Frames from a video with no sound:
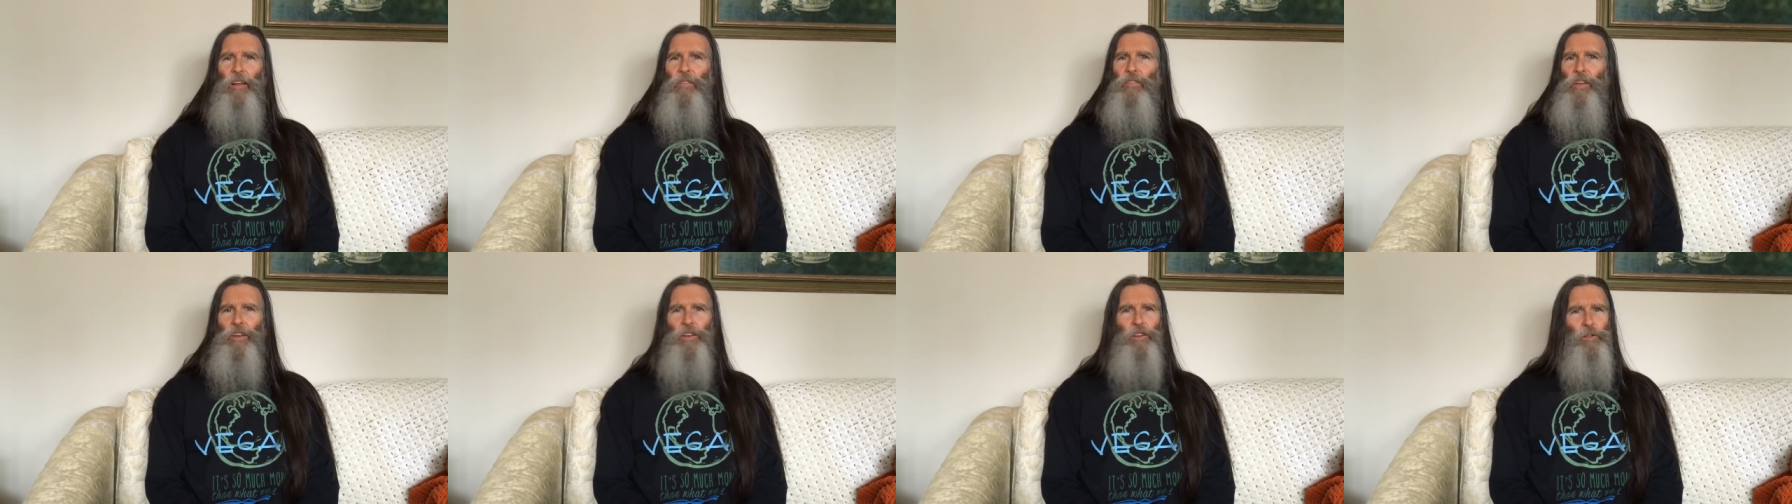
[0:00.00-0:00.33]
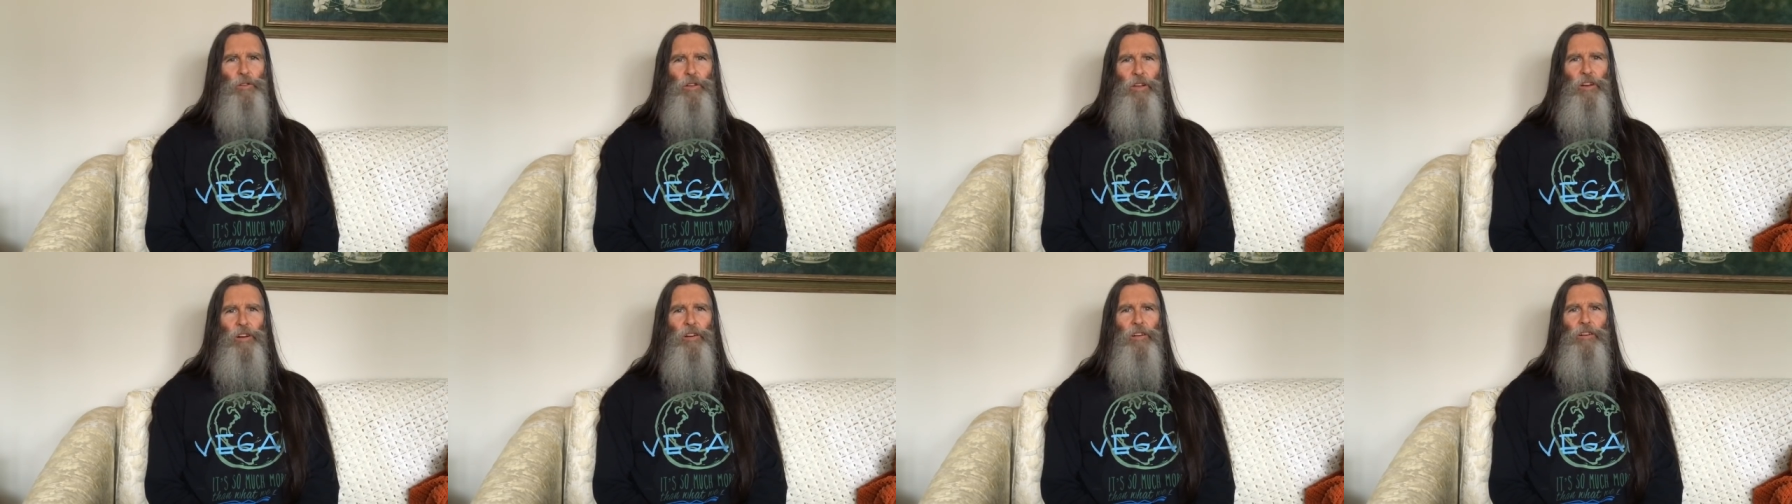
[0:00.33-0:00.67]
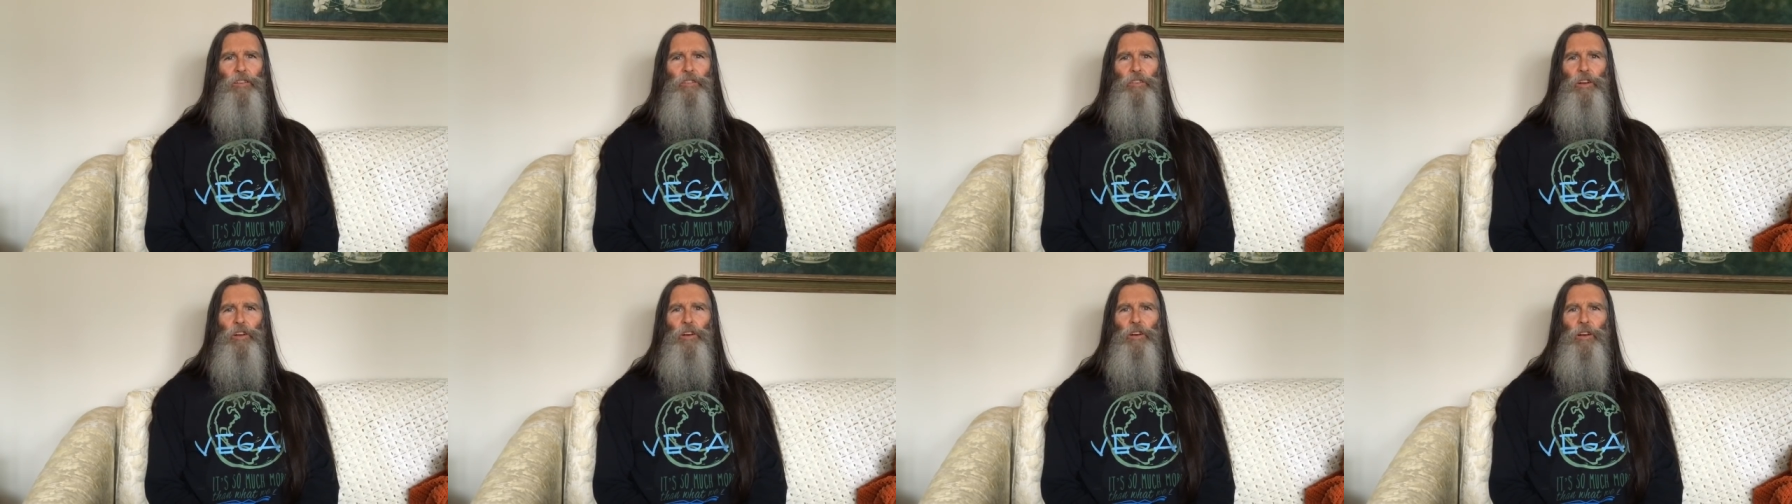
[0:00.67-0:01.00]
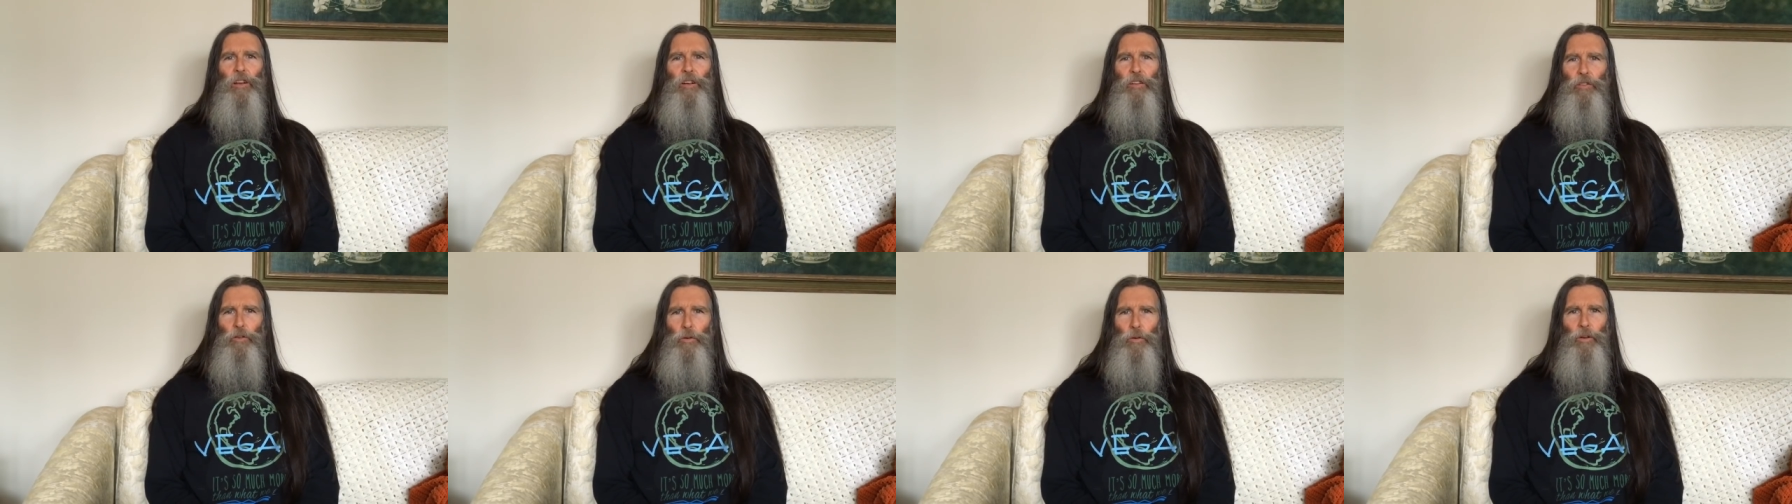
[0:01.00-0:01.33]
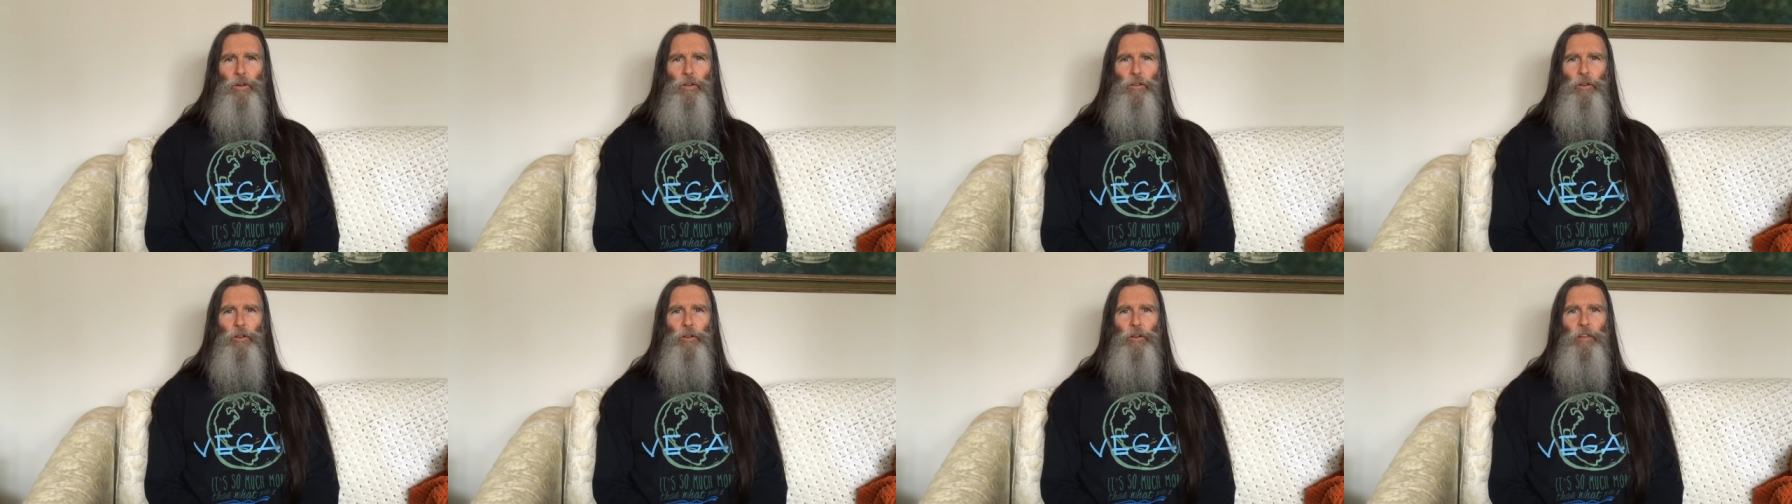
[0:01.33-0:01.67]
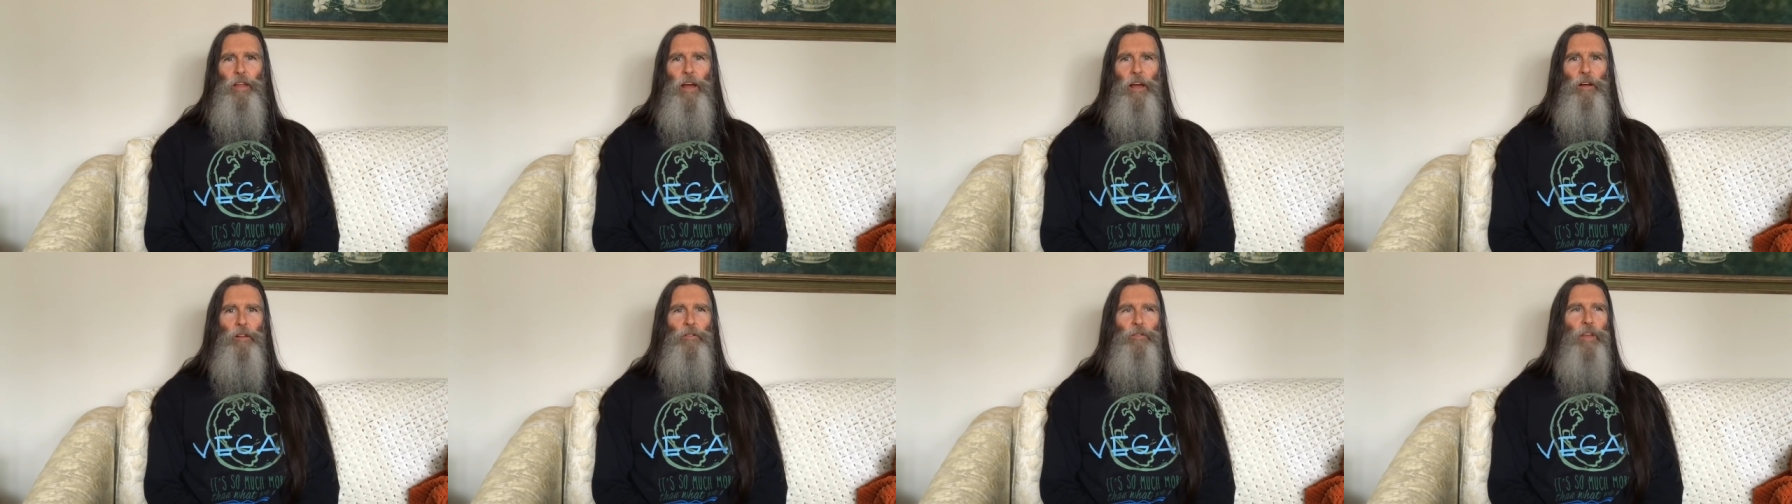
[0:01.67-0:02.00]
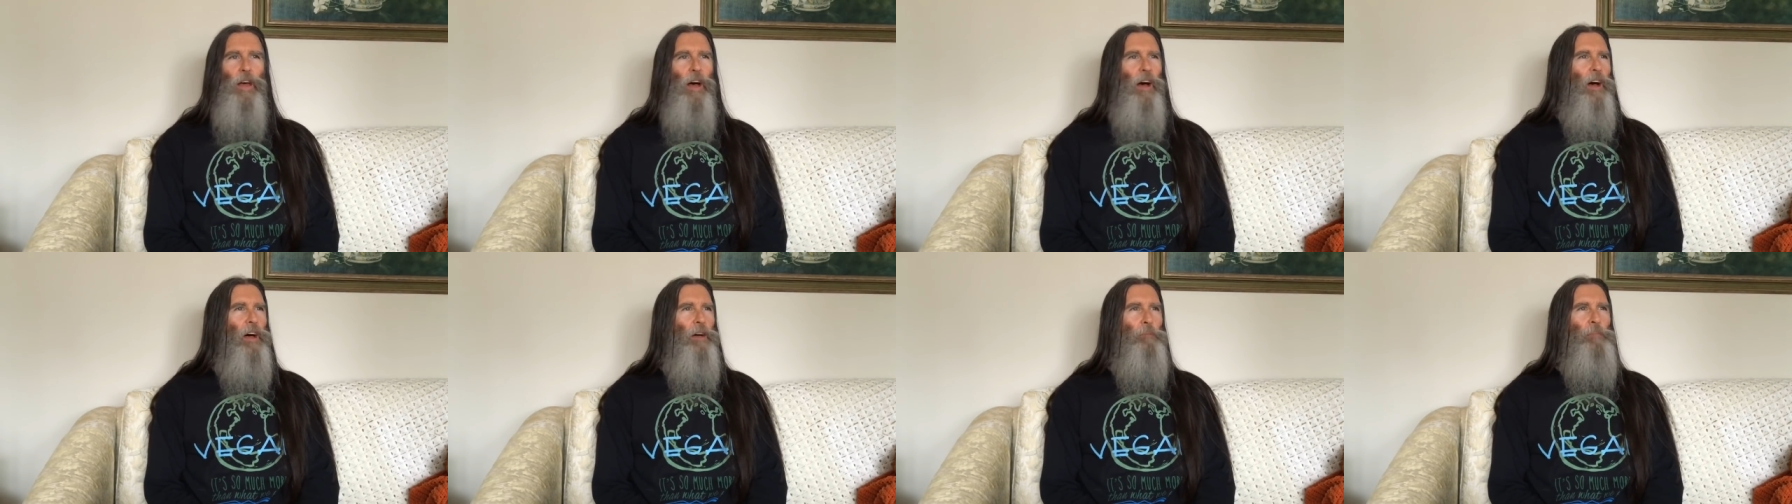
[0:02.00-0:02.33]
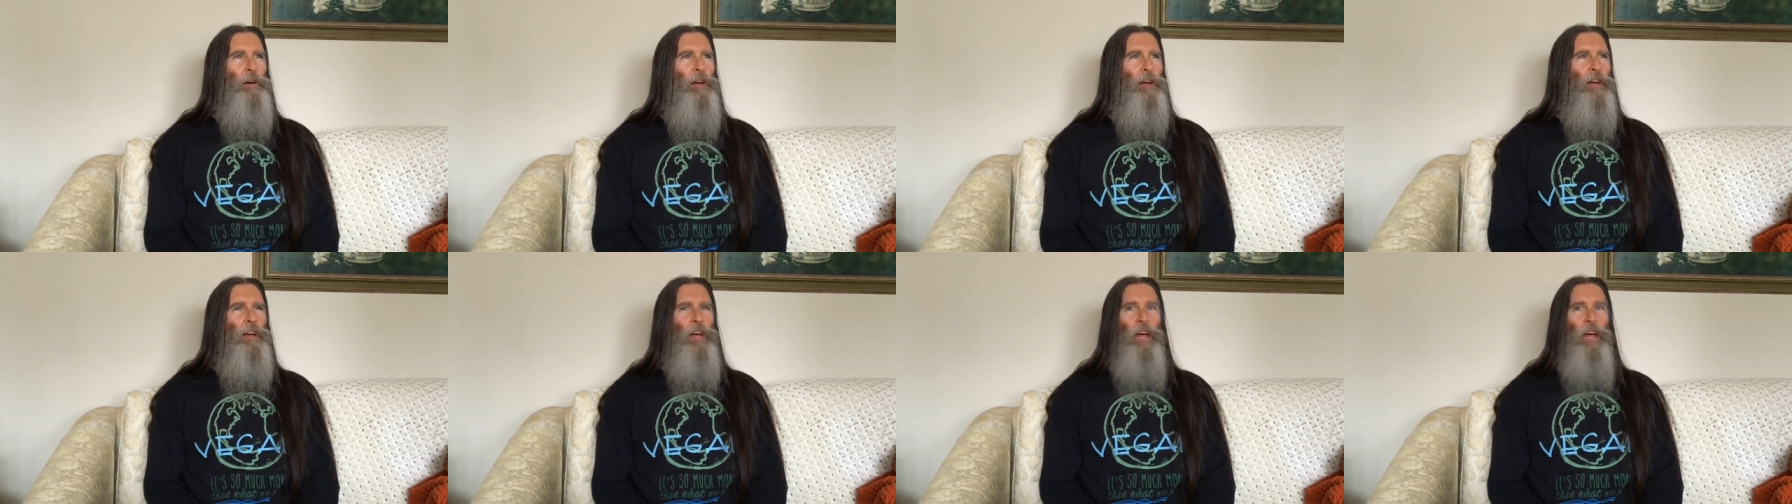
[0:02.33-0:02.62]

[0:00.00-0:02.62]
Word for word: the new year is here, enjoying a little downtime.